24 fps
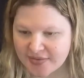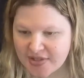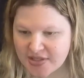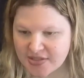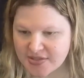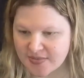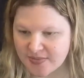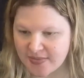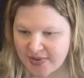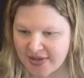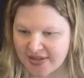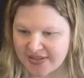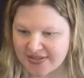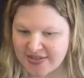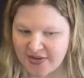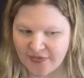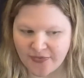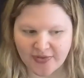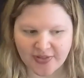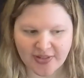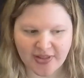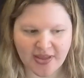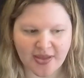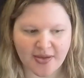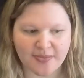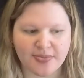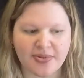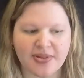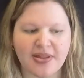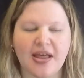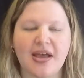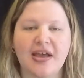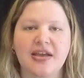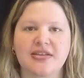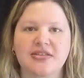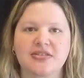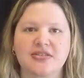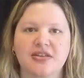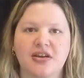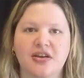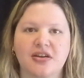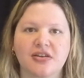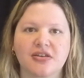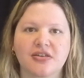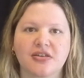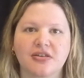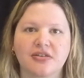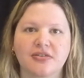this one definitely applies
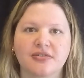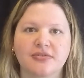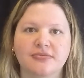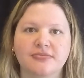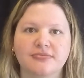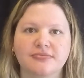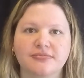darker.